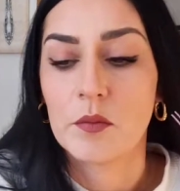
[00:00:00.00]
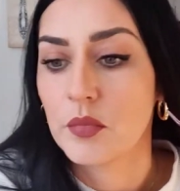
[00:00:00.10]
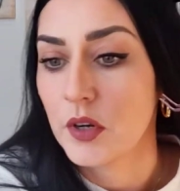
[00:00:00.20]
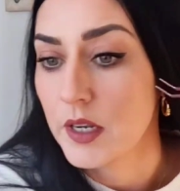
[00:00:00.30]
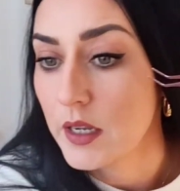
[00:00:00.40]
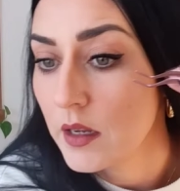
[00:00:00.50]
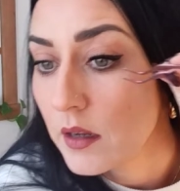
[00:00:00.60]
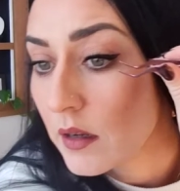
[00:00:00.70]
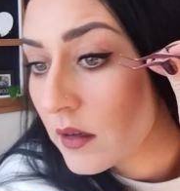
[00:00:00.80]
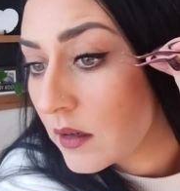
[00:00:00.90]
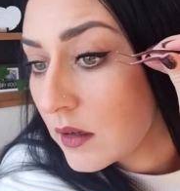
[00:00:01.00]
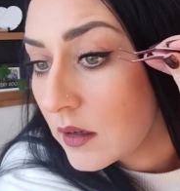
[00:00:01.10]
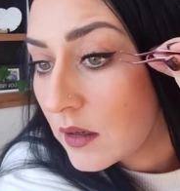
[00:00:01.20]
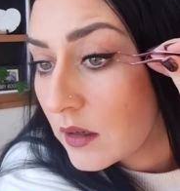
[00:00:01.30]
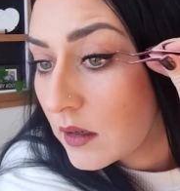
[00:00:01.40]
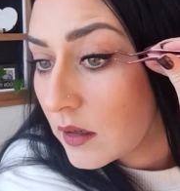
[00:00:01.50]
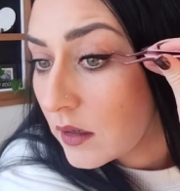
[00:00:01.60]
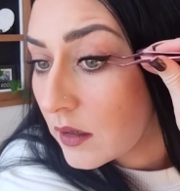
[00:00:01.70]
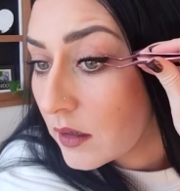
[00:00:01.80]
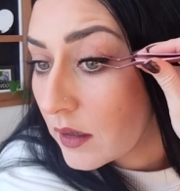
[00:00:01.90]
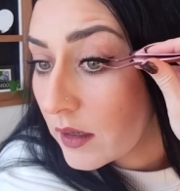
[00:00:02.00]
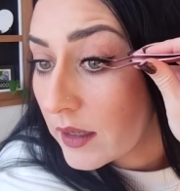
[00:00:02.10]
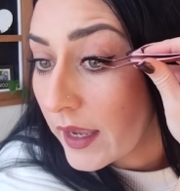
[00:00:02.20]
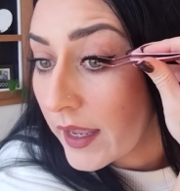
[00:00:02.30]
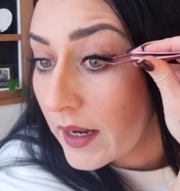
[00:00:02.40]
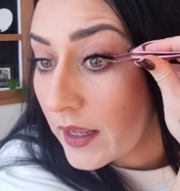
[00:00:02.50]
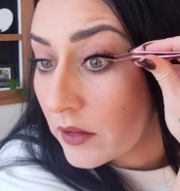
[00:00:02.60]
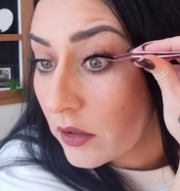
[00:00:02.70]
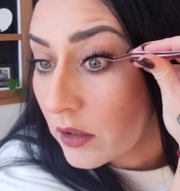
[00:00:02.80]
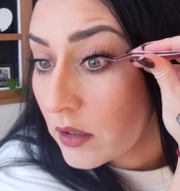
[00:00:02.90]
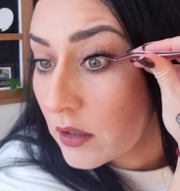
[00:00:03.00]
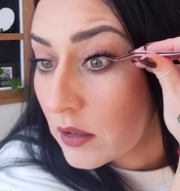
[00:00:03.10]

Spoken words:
pretty cat eye look.